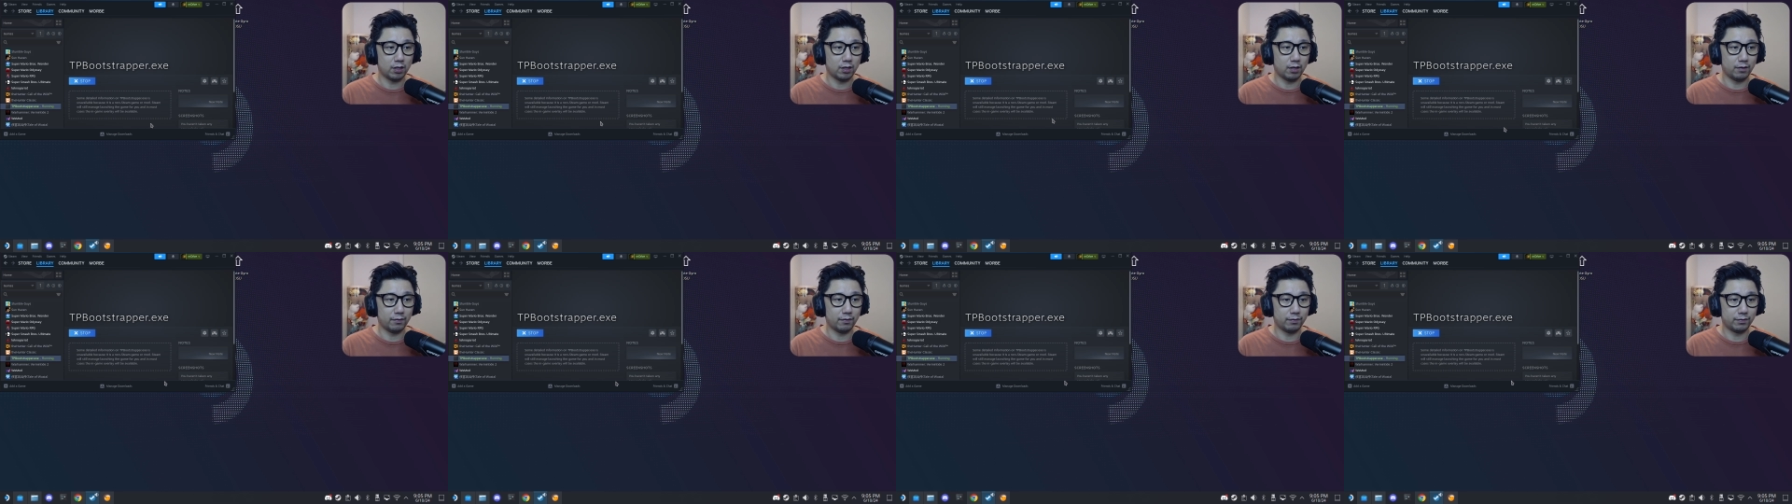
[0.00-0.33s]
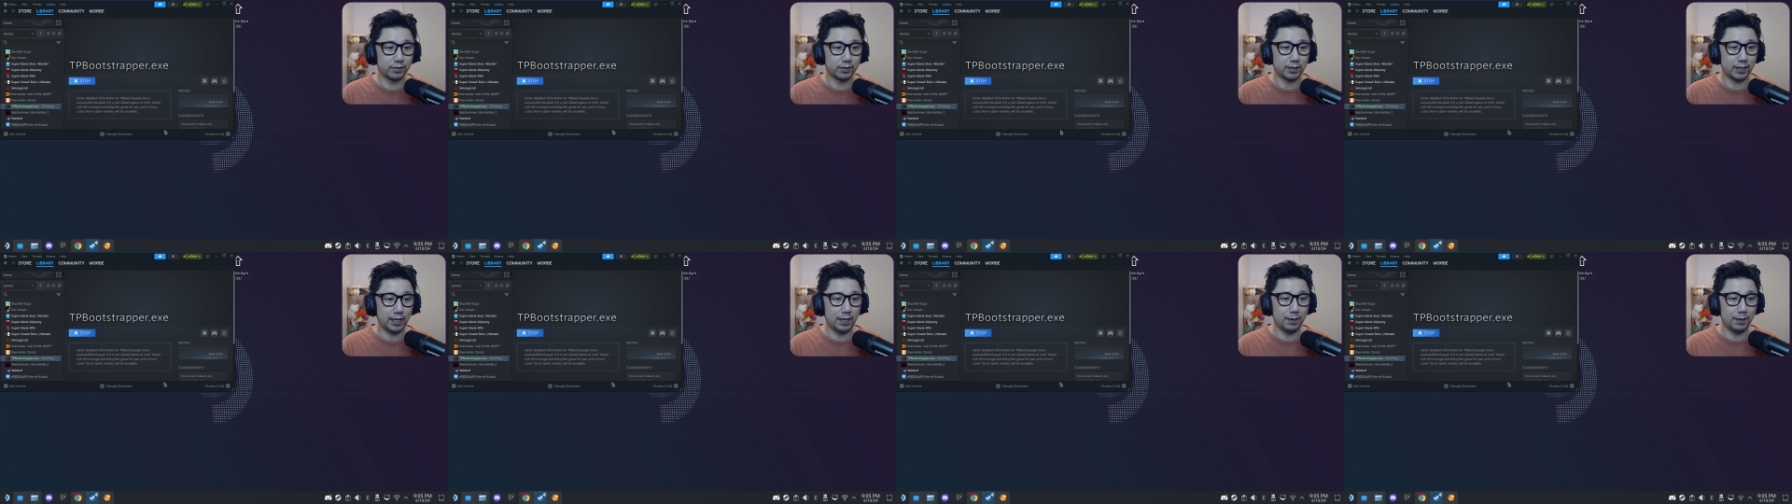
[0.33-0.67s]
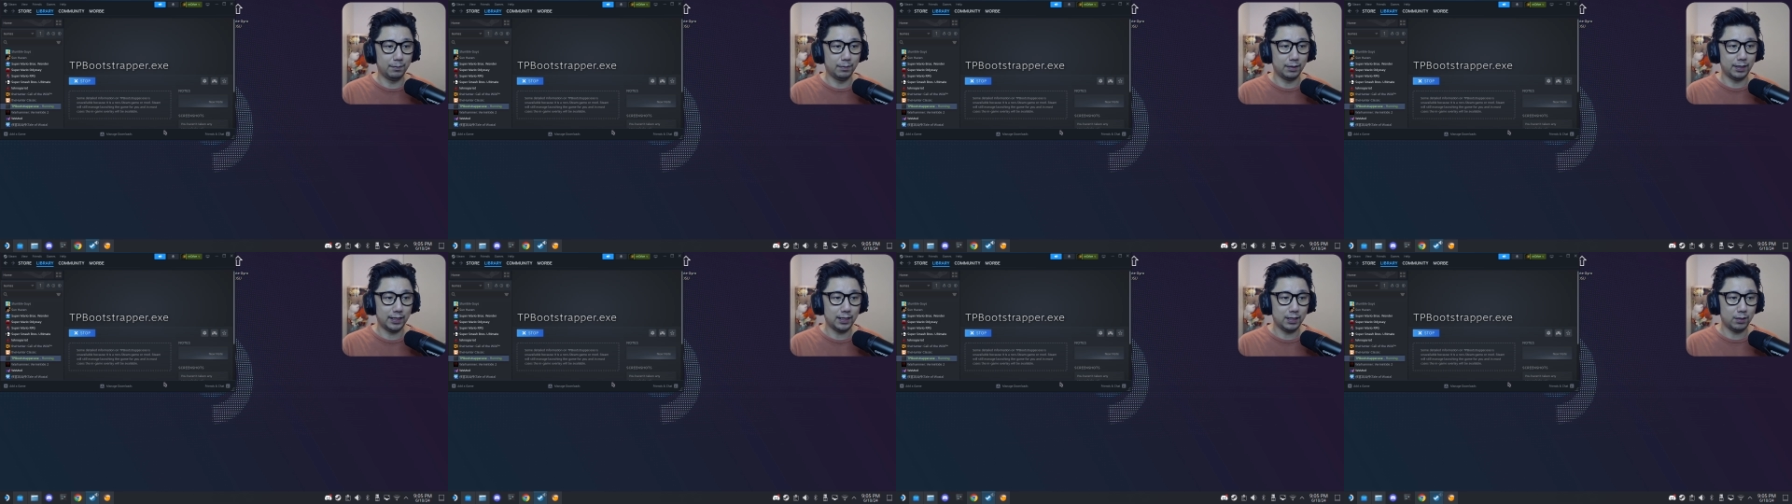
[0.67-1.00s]
of the
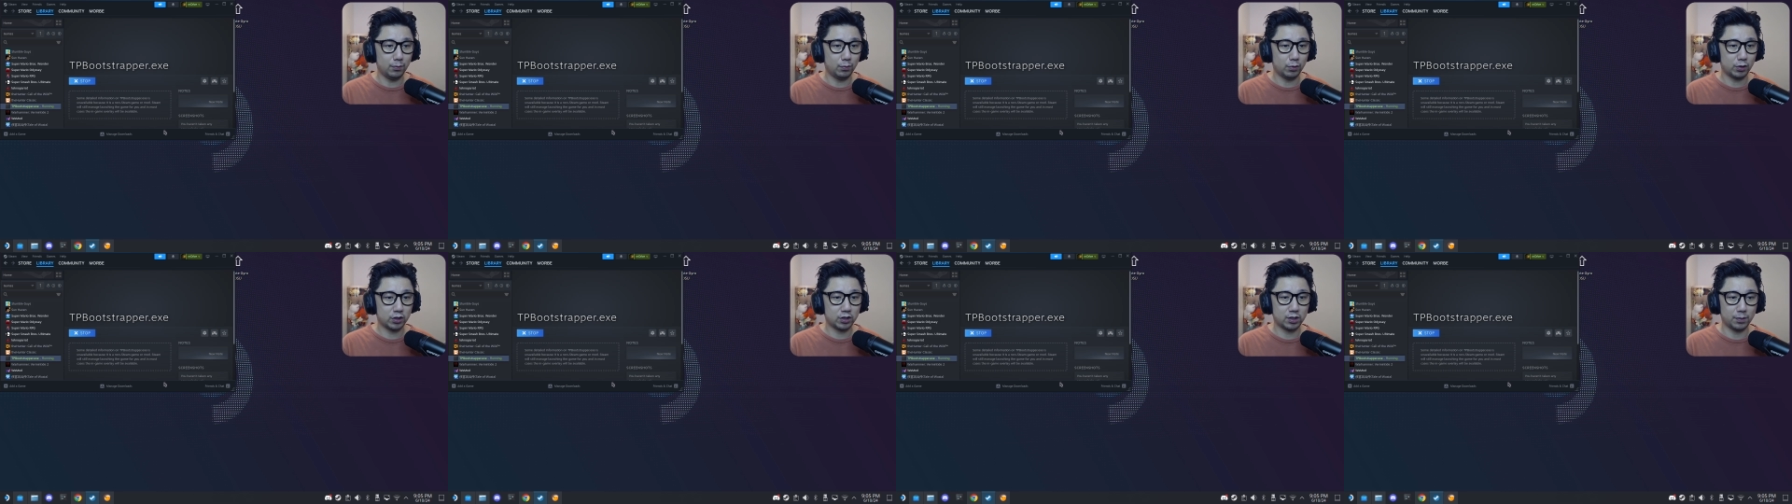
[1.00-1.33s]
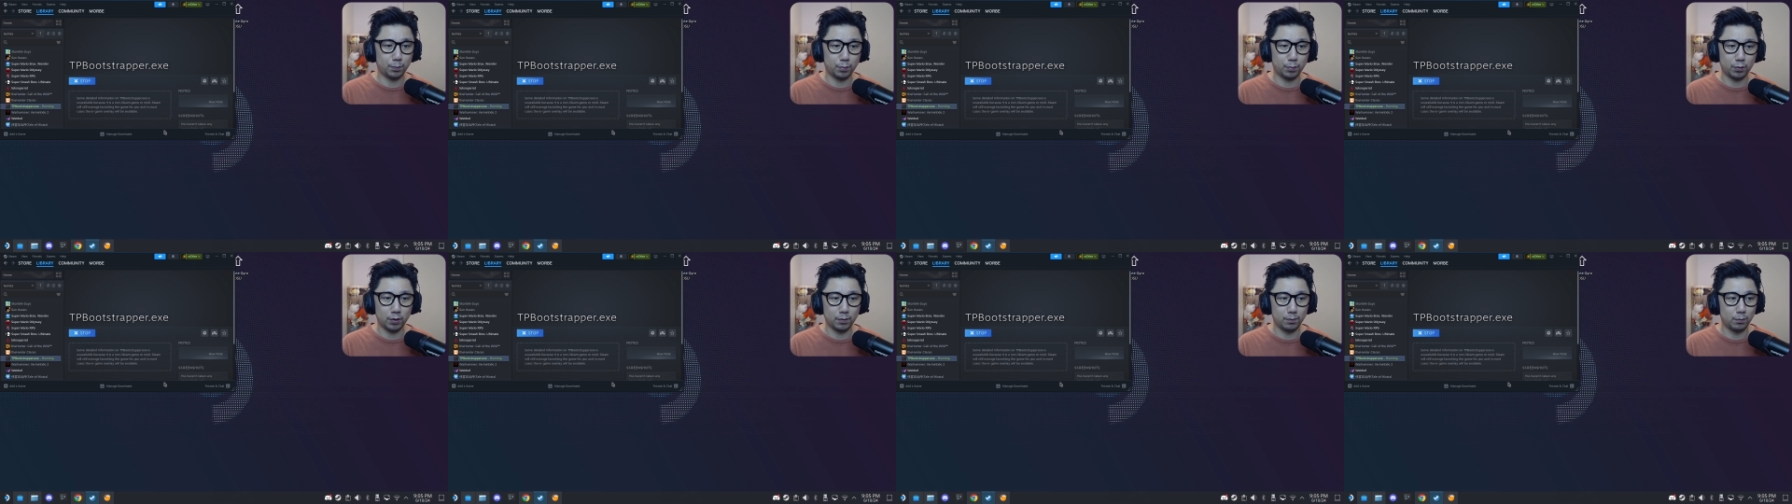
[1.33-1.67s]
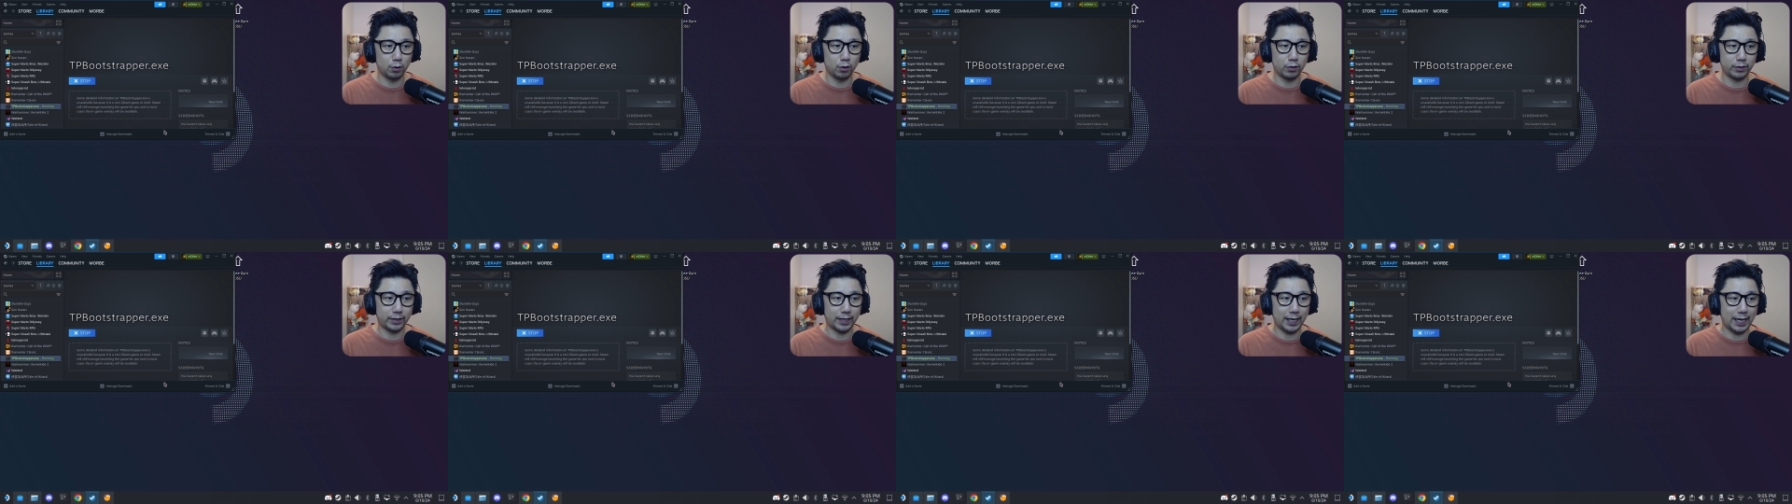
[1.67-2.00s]
emulator, which support
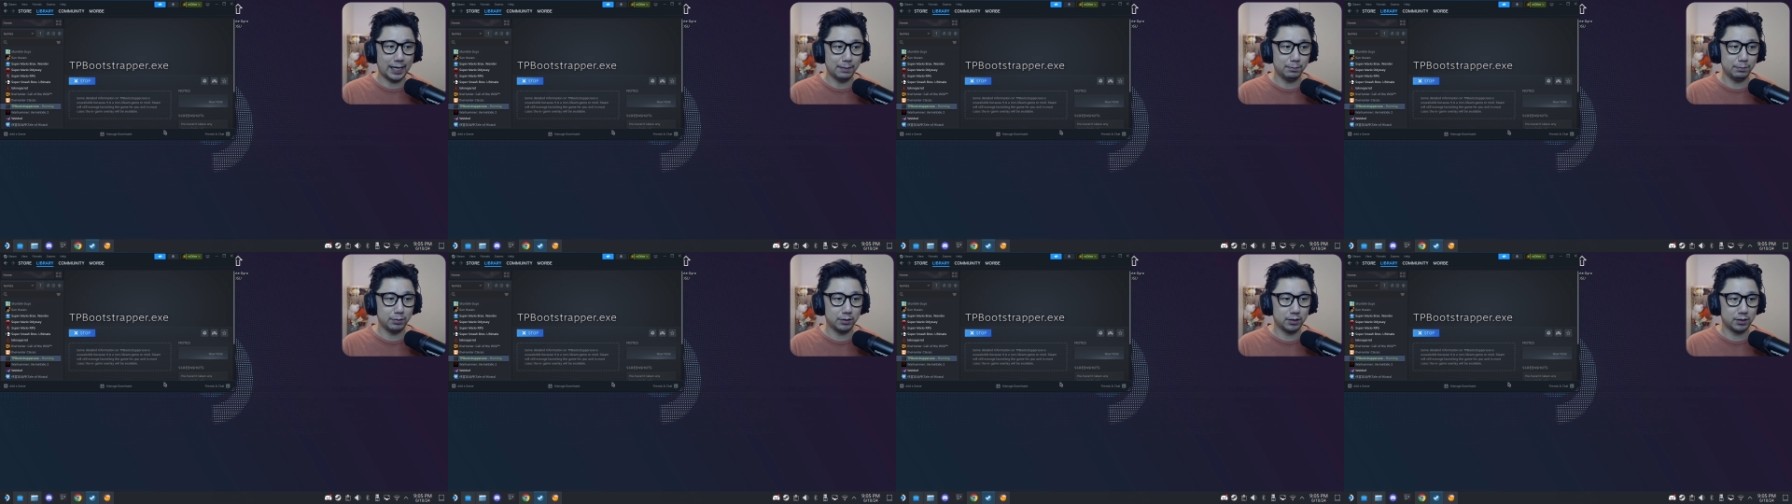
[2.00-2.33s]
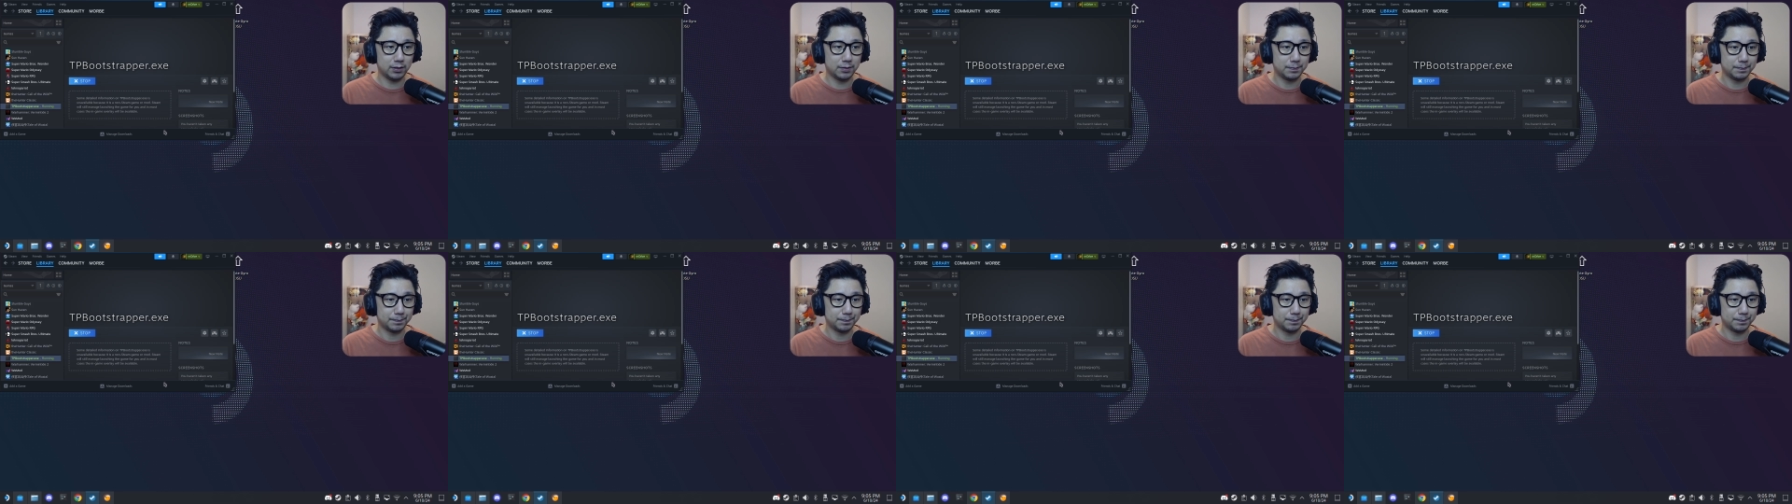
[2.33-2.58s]
more games.